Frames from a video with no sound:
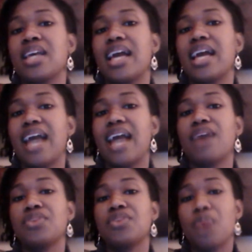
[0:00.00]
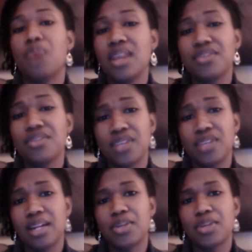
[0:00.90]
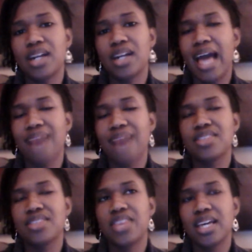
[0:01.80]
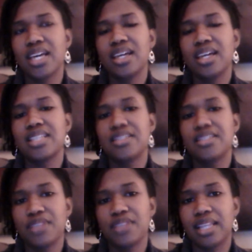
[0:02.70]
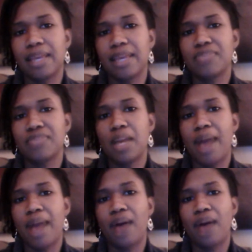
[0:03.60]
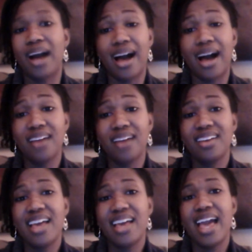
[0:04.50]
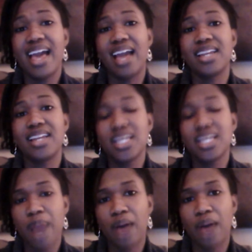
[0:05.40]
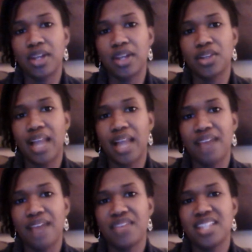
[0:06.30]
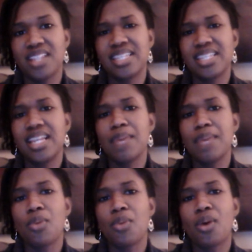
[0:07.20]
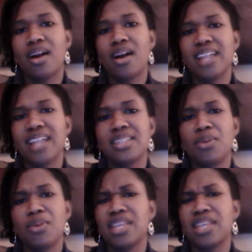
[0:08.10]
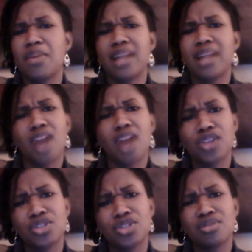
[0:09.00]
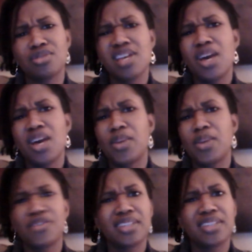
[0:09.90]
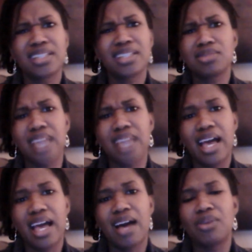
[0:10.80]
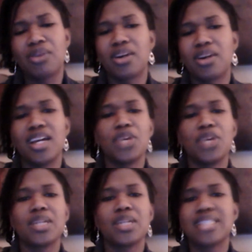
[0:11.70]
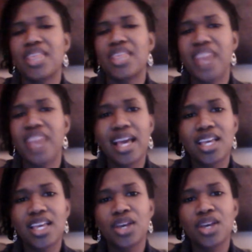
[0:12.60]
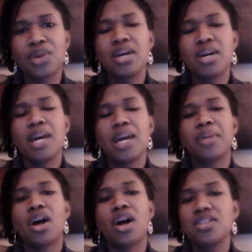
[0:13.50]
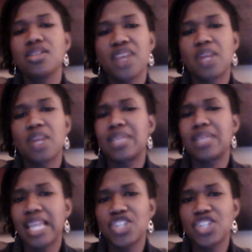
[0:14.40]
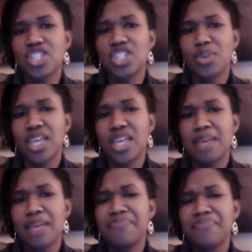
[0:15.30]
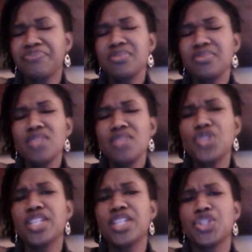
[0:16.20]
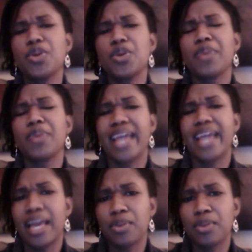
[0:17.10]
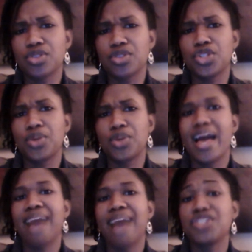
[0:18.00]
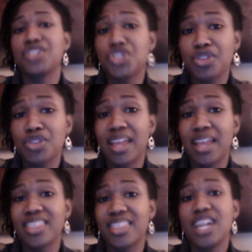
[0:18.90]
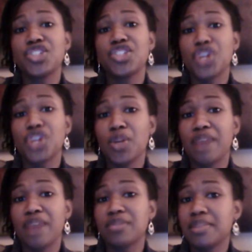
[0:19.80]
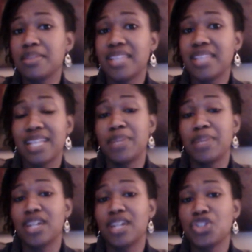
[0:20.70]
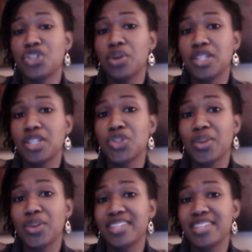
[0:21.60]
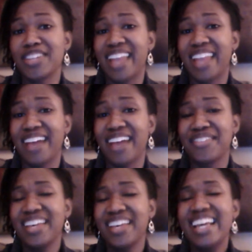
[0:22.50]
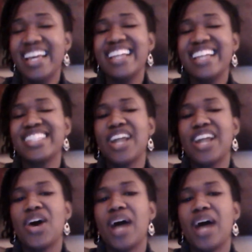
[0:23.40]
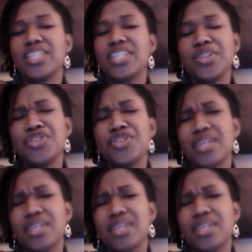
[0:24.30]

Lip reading: And how, if you want the freedom, you're going to have to think differently about God and His power in your life, and seeing Him more as someone that you might talk to when you're feeling a little down or you want to say thank you, but cultivating a relationship with Him so that you will be able to have the strength to turn away from something that's been a controlling source in your life. So I just wanted you to